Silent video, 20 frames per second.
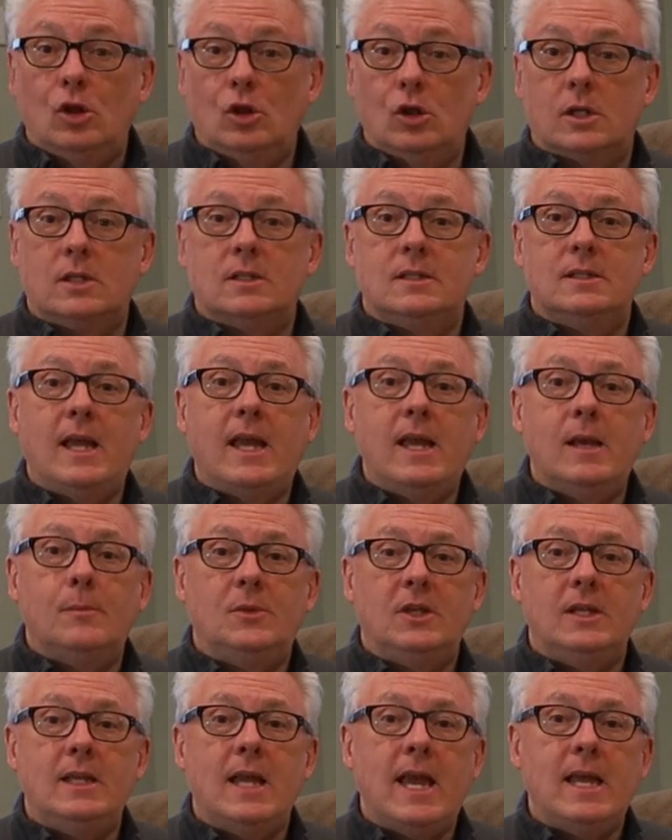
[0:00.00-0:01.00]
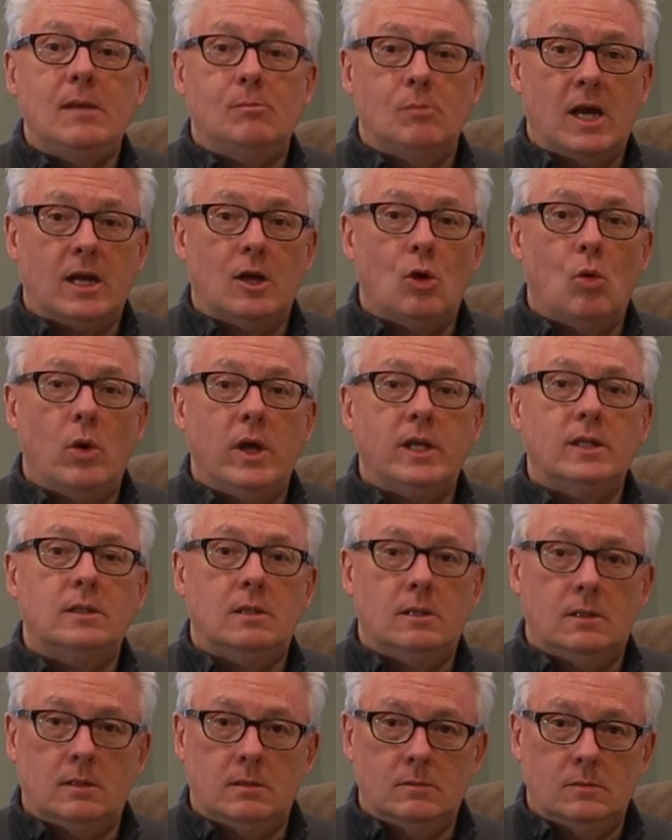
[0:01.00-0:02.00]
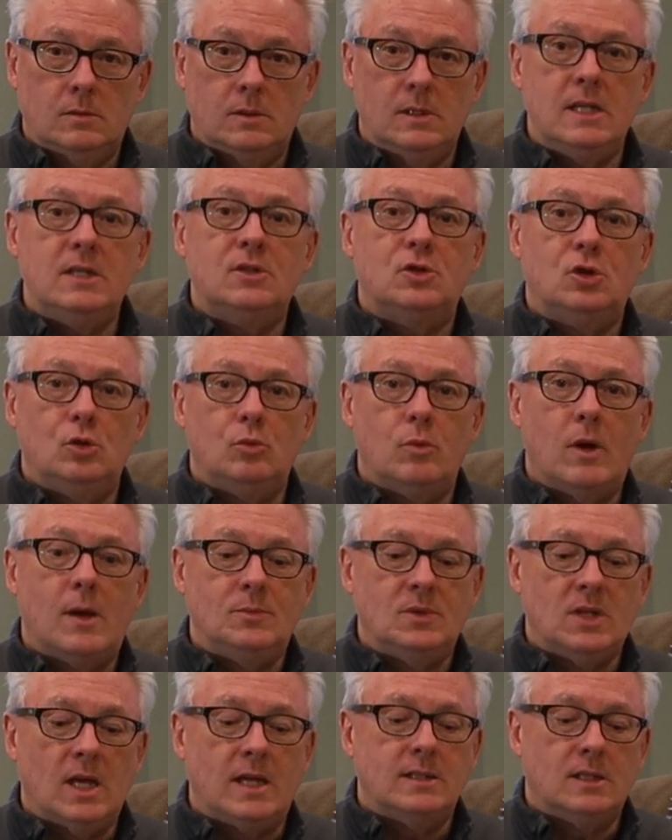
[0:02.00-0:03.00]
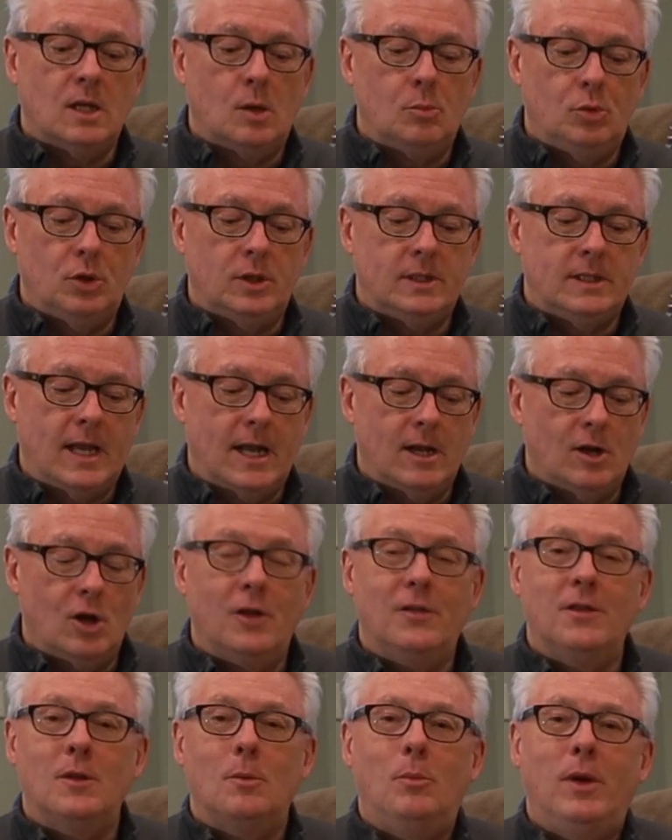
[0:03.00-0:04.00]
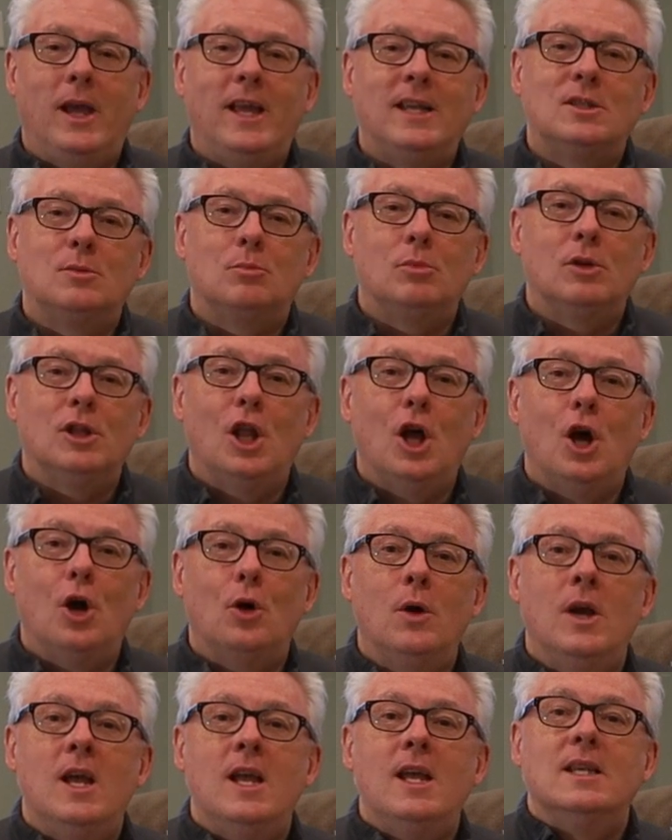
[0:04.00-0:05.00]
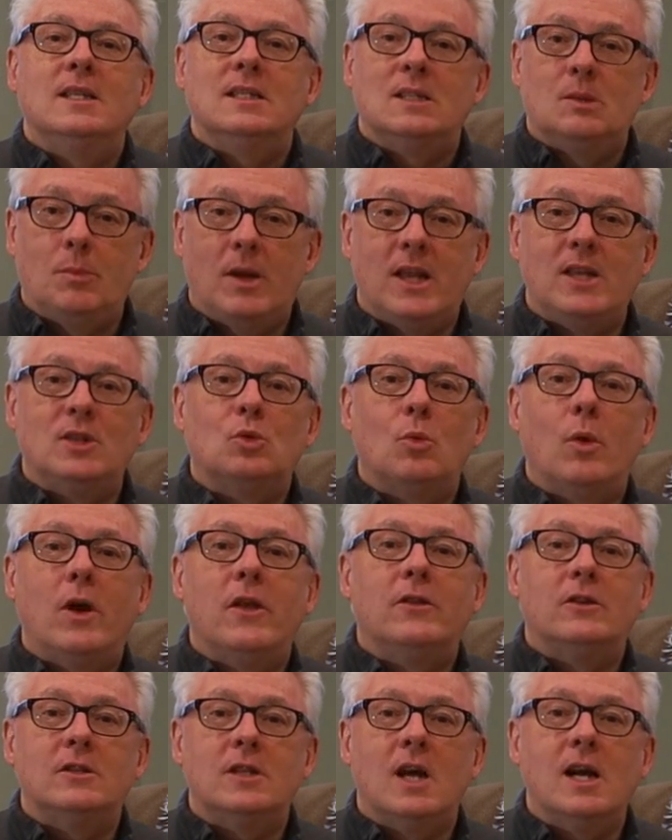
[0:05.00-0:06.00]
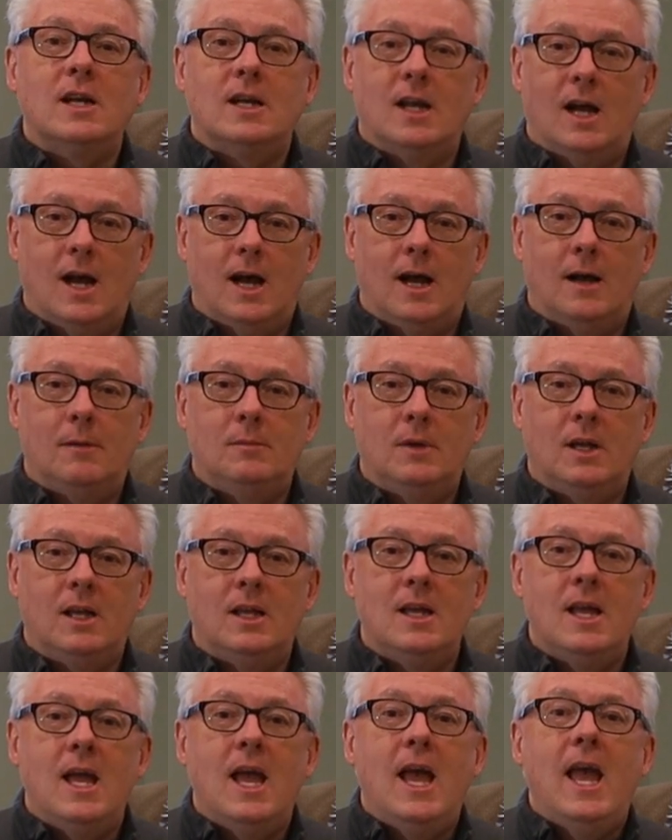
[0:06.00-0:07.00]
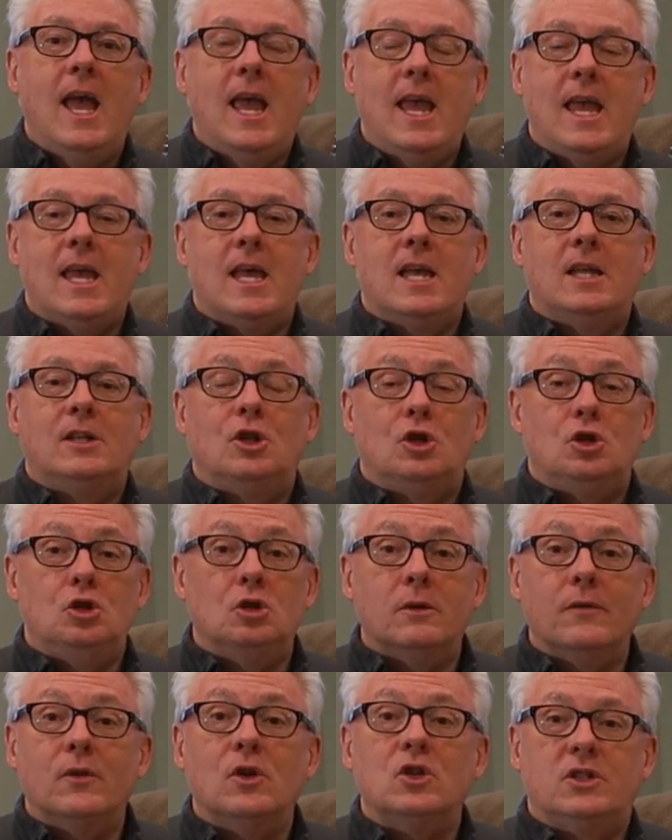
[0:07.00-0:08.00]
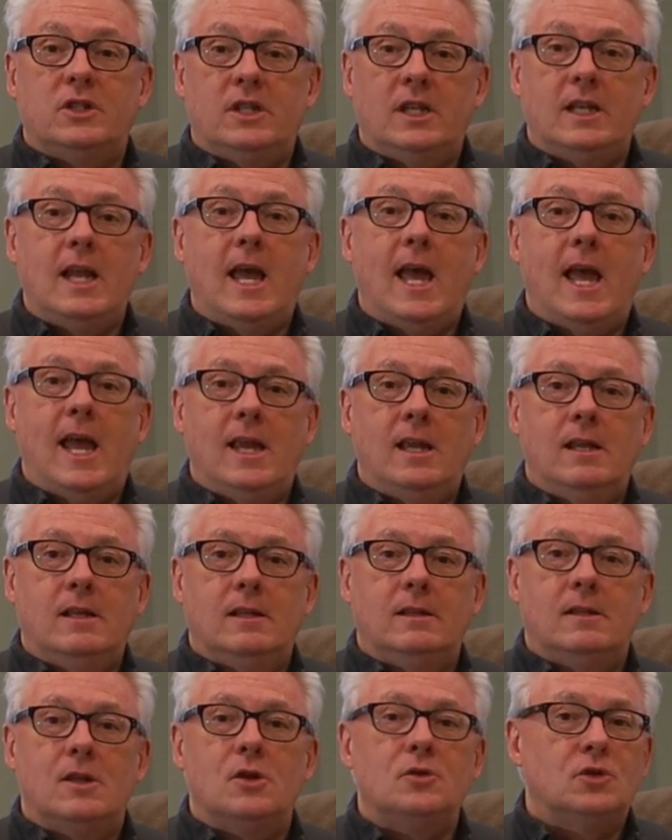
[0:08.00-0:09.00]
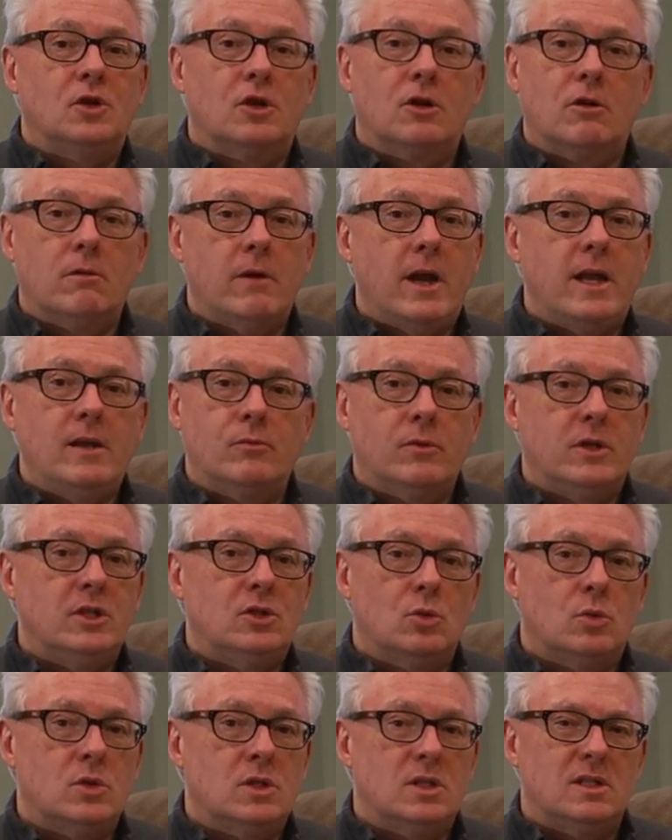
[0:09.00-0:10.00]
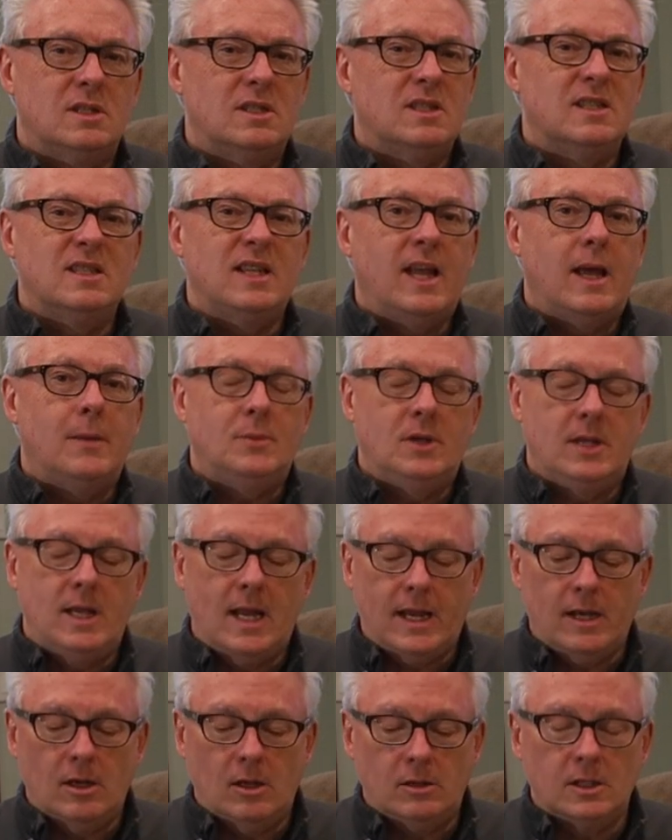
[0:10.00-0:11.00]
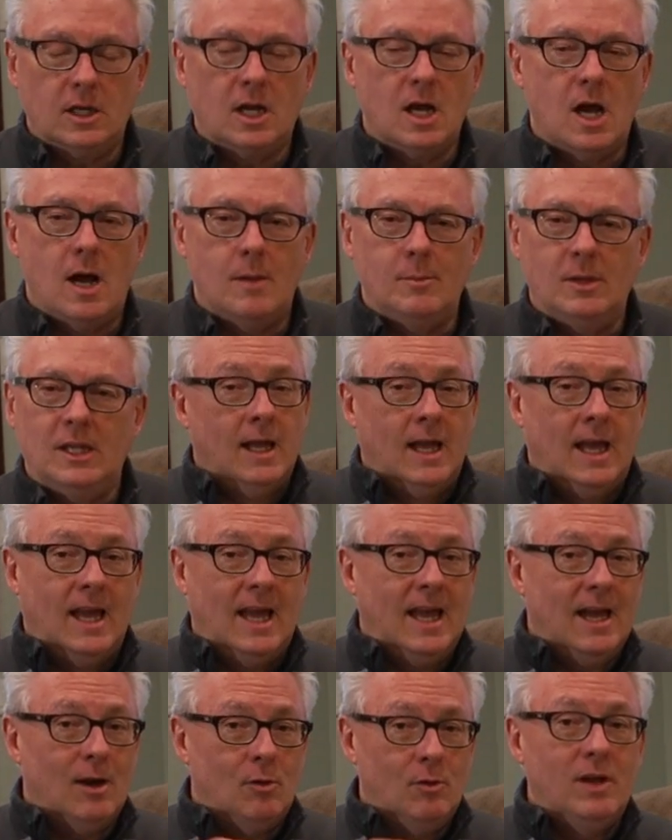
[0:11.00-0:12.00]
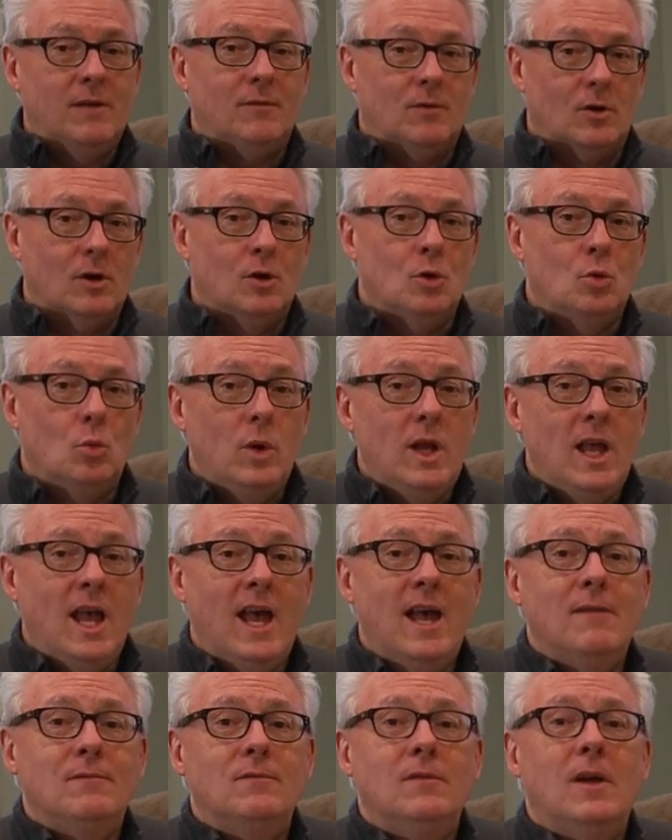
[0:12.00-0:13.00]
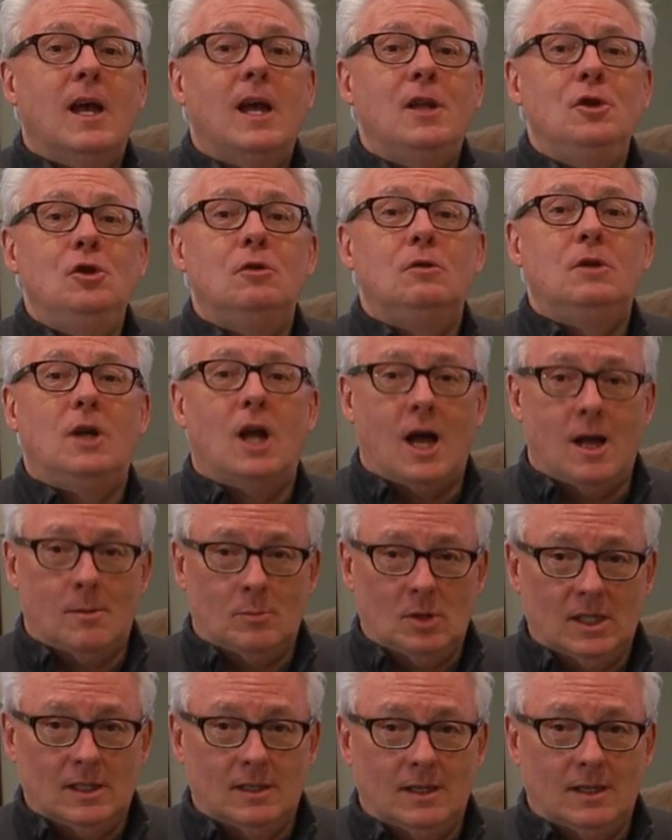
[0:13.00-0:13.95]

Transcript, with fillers: Look, stay up to date by going to these two websites I'll put down on the page below, spaceweather.com and Universe Today. Those are great resources to stay up to date on the comet. However, we have a new comet.